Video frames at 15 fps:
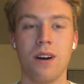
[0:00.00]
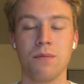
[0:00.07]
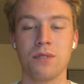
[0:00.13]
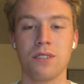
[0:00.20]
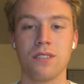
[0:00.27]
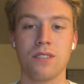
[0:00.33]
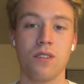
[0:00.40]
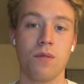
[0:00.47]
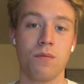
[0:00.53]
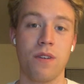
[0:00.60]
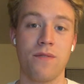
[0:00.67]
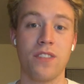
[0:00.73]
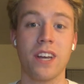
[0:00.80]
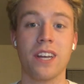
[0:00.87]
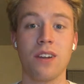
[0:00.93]
So
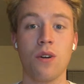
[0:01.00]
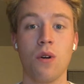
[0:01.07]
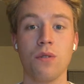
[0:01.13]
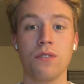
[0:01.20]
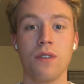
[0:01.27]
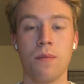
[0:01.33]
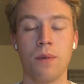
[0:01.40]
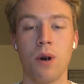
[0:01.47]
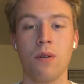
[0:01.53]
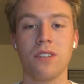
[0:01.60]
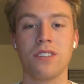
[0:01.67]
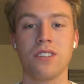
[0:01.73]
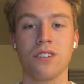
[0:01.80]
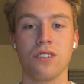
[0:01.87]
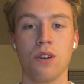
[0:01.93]
if they can hold
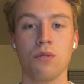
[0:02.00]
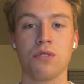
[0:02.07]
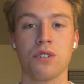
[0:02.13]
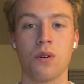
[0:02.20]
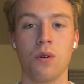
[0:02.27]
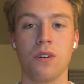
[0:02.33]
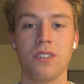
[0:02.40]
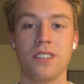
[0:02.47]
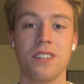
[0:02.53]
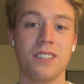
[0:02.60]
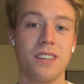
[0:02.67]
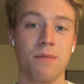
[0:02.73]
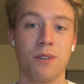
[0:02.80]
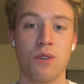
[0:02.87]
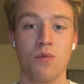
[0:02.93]
opponents to low scores, this
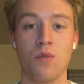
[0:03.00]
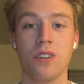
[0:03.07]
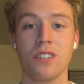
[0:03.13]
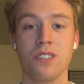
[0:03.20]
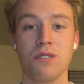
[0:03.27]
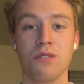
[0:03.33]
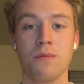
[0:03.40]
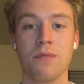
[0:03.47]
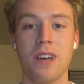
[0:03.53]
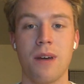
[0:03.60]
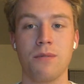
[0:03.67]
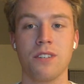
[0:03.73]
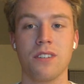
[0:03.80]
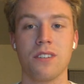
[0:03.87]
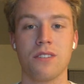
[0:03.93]
team can really do some
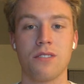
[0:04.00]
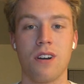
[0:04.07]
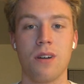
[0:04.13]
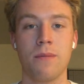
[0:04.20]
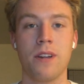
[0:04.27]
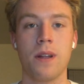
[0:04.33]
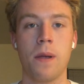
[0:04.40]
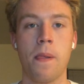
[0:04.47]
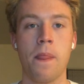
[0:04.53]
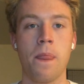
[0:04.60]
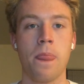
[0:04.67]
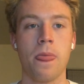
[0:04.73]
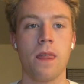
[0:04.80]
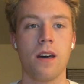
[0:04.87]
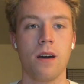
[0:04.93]
damage in the tournament.
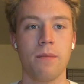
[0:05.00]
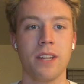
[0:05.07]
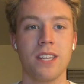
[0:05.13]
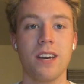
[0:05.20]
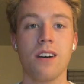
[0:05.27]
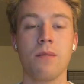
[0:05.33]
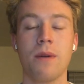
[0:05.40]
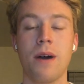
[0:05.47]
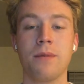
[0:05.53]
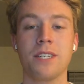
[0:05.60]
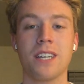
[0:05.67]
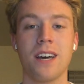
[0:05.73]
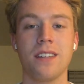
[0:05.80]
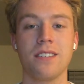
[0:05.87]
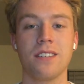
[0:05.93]
On the Alabama
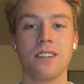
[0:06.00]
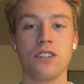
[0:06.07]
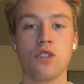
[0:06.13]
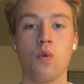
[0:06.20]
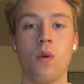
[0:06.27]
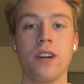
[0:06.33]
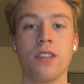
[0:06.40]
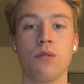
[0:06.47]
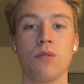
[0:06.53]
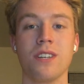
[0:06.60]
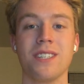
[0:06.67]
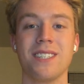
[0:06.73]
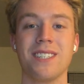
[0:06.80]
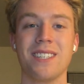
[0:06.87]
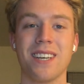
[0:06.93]
side, they sit at 23
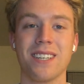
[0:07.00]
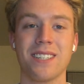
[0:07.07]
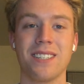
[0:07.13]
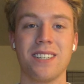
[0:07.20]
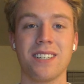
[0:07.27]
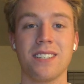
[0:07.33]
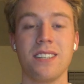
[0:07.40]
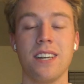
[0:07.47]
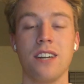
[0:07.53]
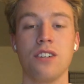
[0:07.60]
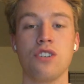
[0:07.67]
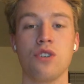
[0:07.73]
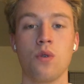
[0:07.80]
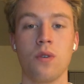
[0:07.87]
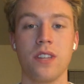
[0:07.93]
and 6, 16
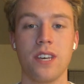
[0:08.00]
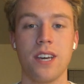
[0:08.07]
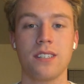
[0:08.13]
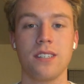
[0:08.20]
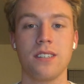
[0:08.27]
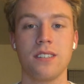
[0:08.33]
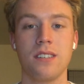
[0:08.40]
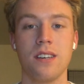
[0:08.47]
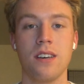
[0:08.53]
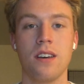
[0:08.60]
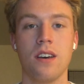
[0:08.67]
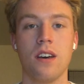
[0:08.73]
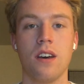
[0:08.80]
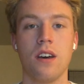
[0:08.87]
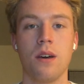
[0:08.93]
and 2 in the SEC,
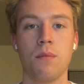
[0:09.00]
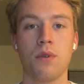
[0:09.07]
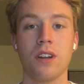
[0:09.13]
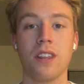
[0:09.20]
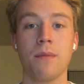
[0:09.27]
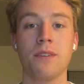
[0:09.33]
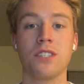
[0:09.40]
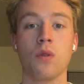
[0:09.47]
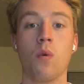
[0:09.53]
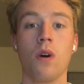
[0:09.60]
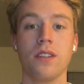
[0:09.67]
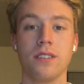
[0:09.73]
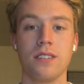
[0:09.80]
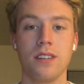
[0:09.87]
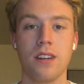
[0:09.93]
putting them as the
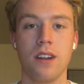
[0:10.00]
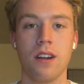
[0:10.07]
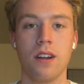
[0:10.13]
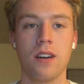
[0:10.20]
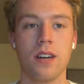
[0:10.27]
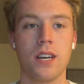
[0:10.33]
1 seed here.